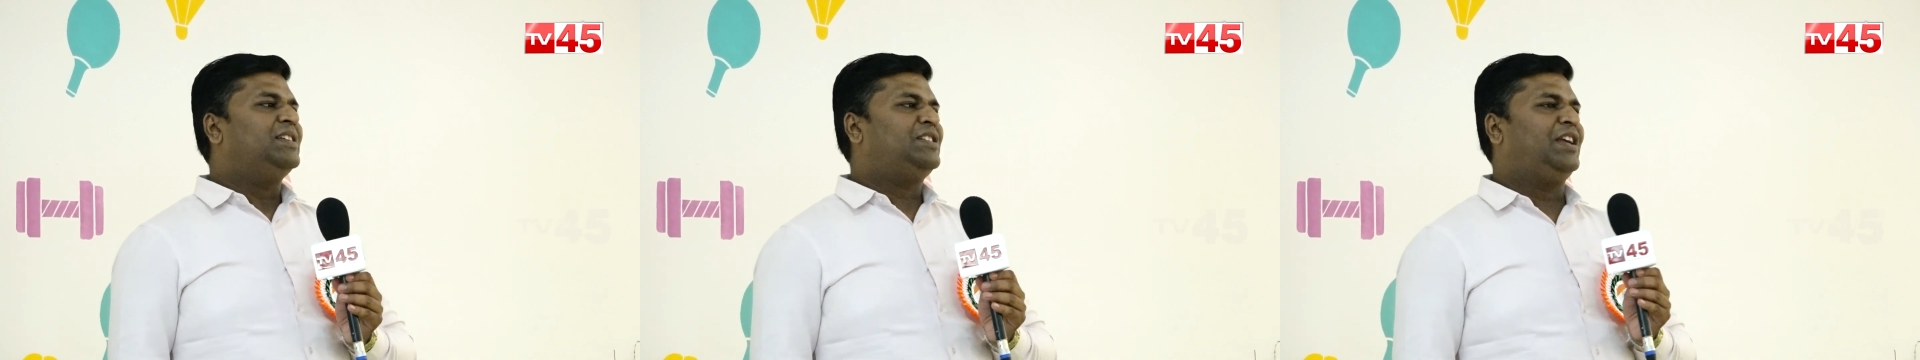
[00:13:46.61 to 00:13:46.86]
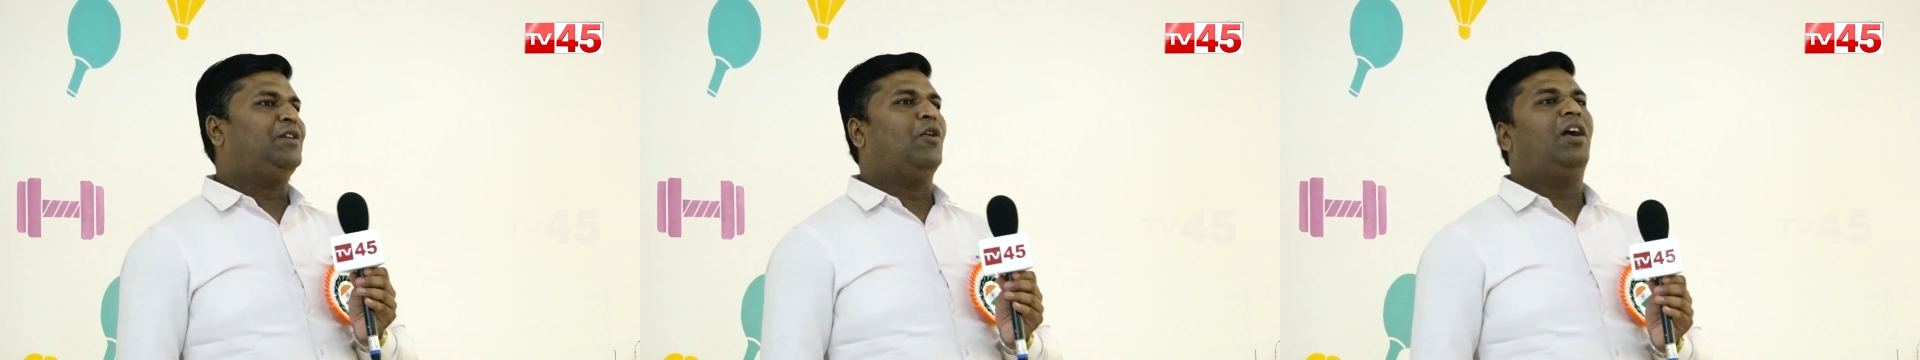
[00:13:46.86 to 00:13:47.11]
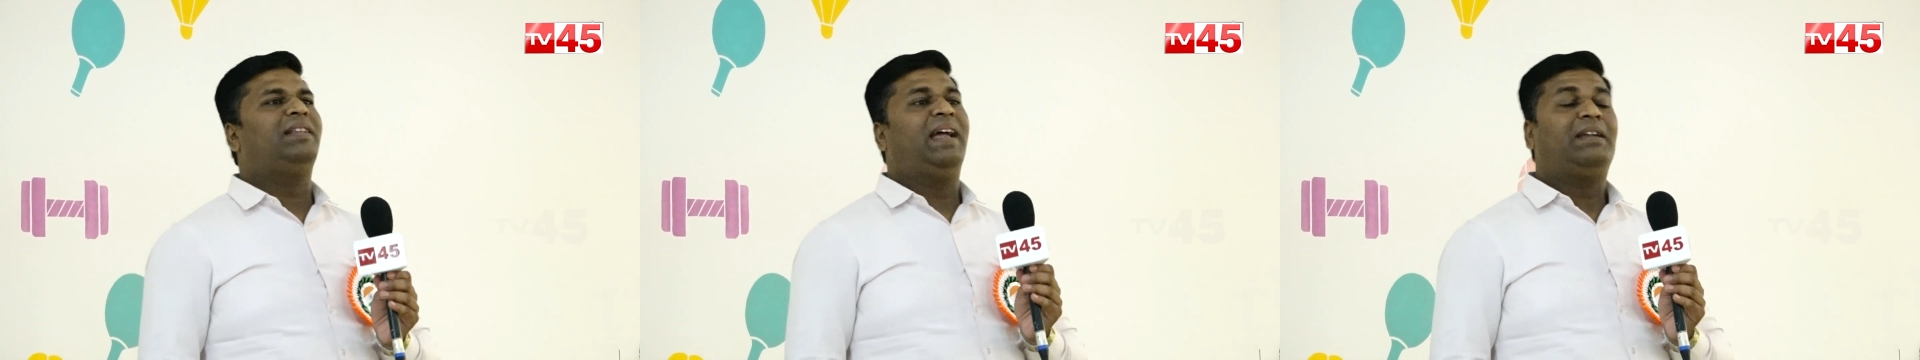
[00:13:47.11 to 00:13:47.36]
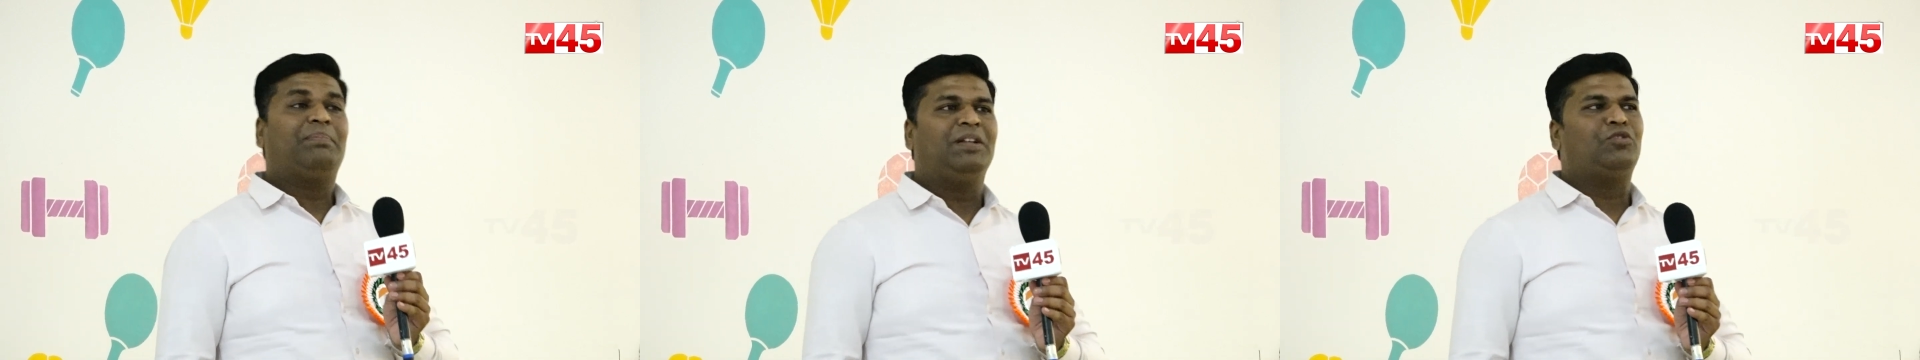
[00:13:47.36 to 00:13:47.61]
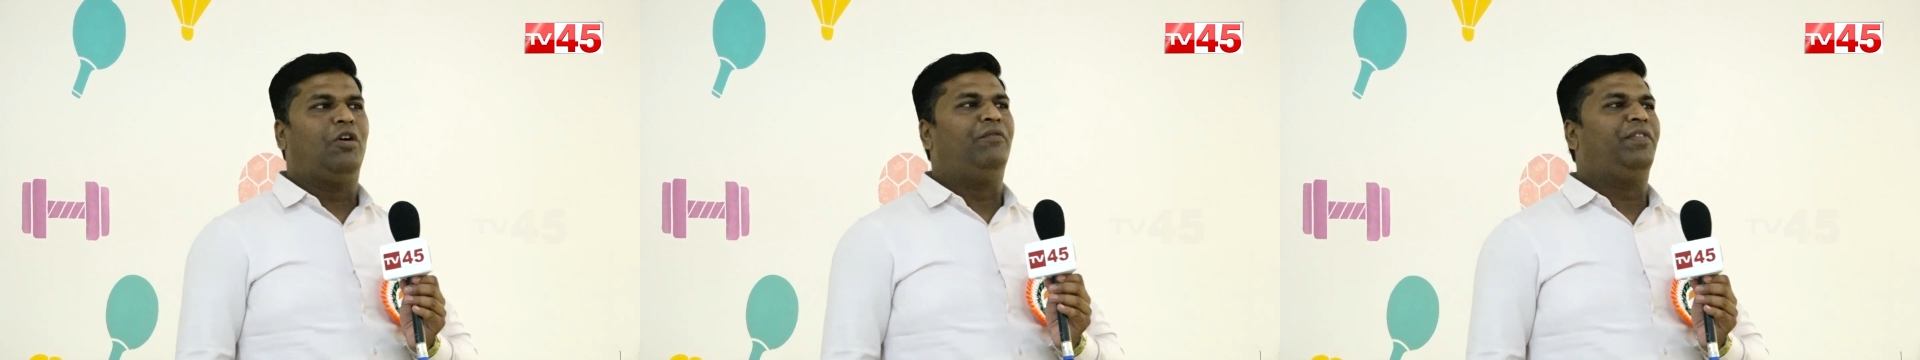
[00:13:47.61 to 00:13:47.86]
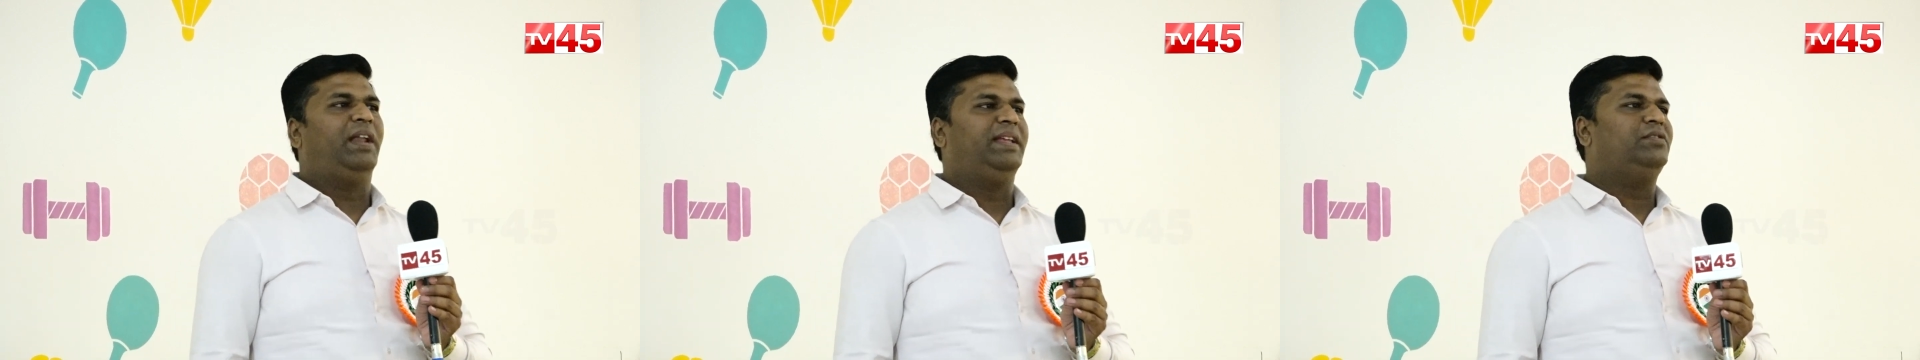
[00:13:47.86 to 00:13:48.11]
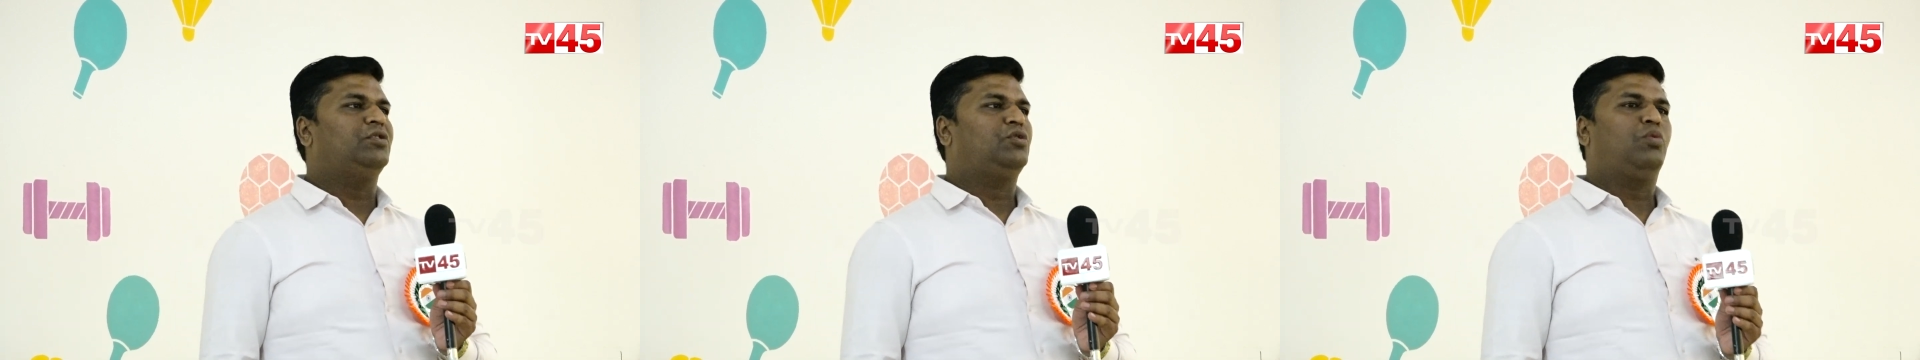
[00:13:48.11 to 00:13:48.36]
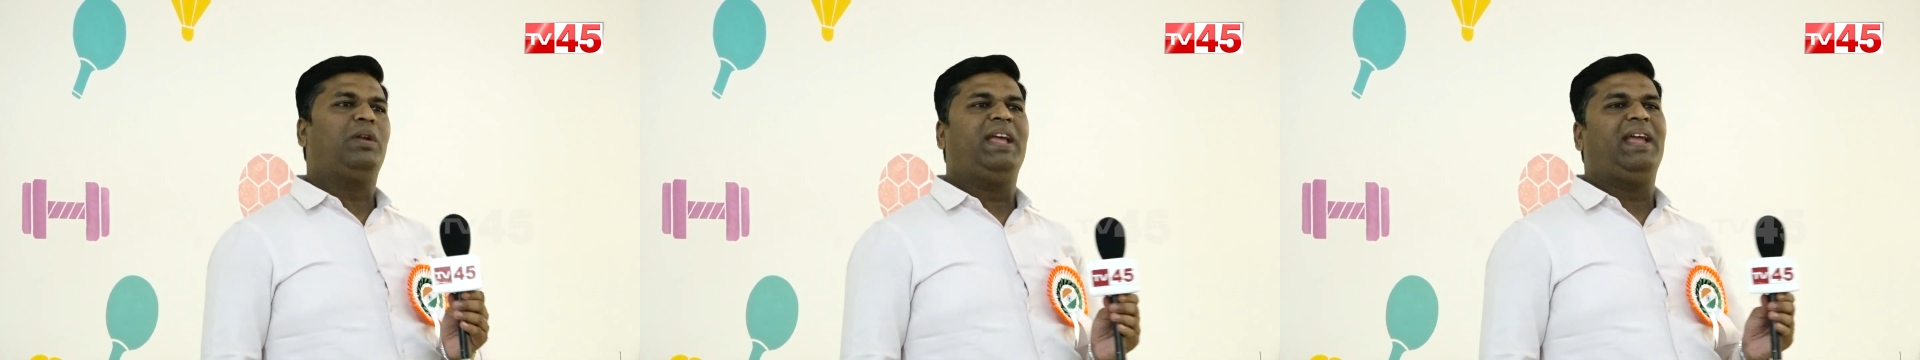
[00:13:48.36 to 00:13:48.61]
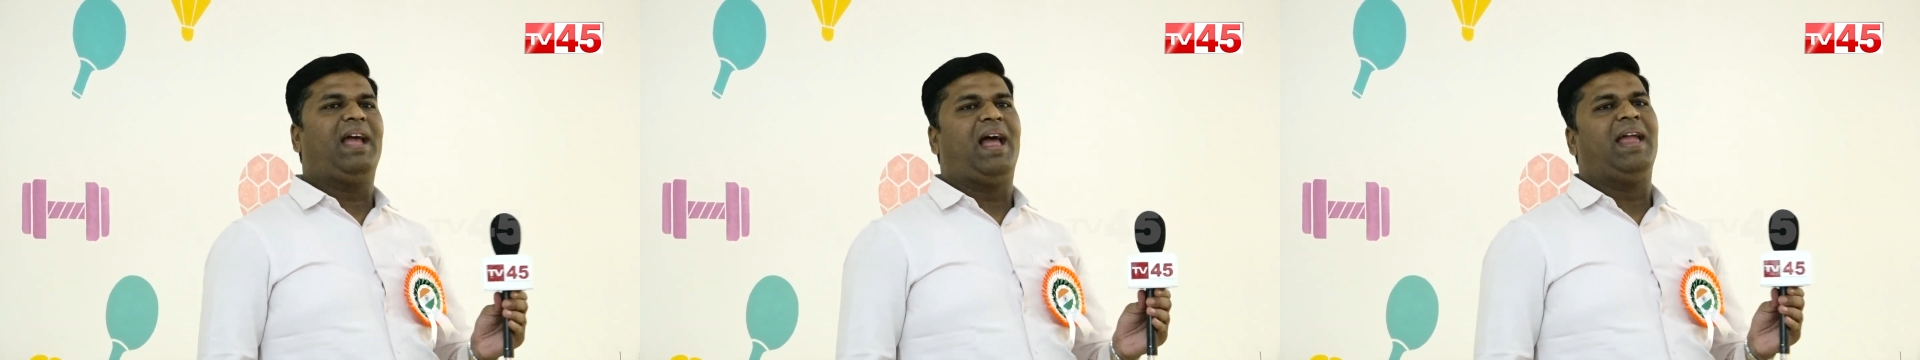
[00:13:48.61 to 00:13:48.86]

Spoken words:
she got that much confidence. Today